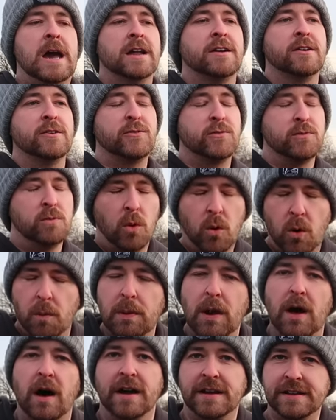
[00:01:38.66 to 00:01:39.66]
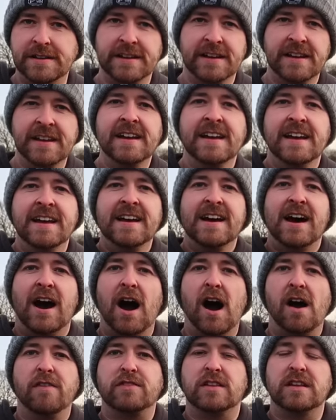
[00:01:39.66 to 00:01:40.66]
and I swore blind
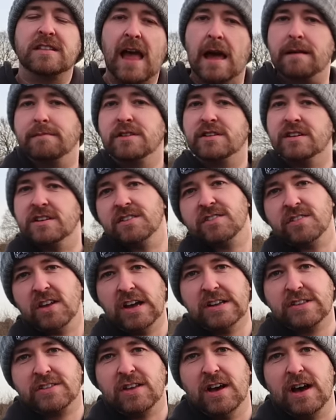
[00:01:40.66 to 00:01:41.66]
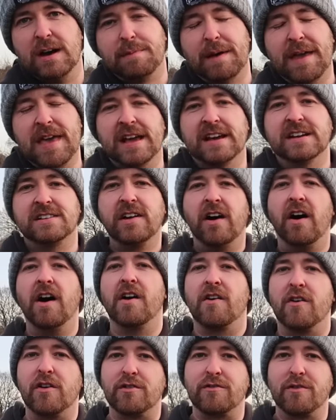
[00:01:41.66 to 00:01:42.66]
after damaging a side skirt by hitting a
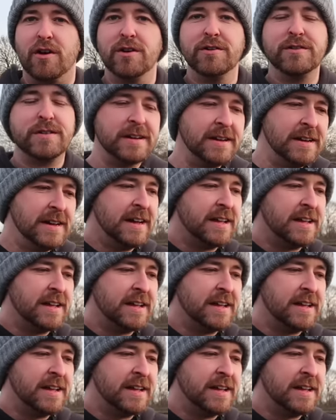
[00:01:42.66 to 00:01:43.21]
tire on a road